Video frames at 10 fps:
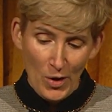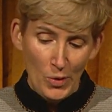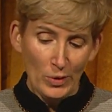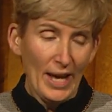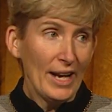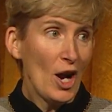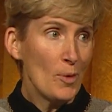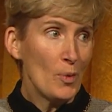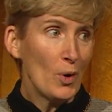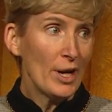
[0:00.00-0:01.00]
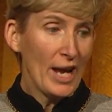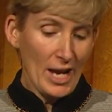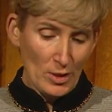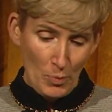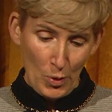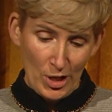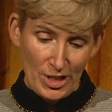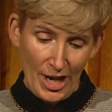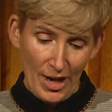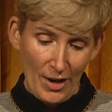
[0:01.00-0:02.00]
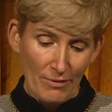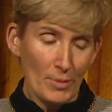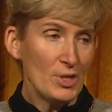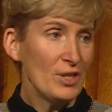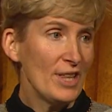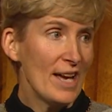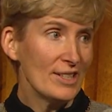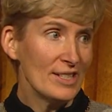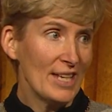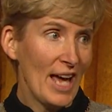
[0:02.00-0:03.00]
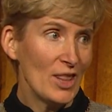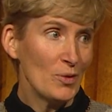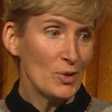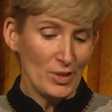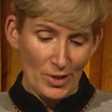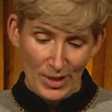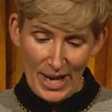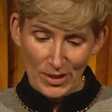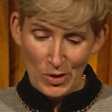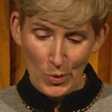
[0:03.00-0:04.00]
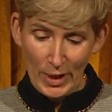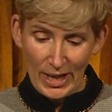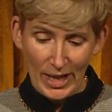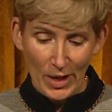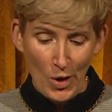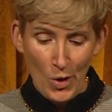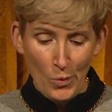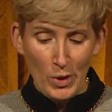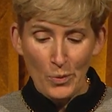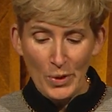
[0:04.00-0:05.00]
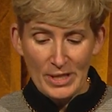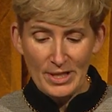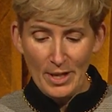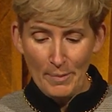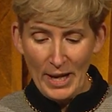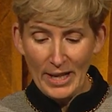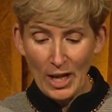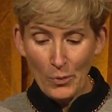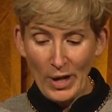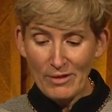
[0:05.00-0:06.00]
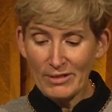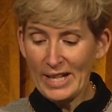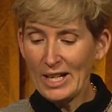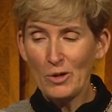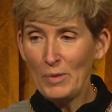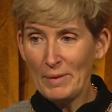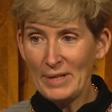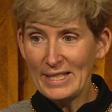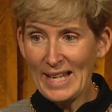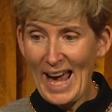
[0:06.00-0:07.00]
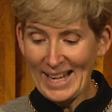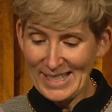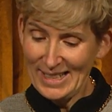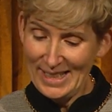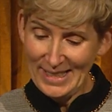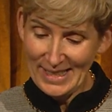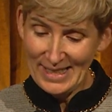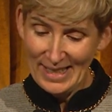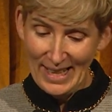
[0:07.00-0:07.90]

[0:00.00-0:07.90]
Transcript: who led our board as board chair from 2010 through 2020 with wisdom and unwavering commitment to excellence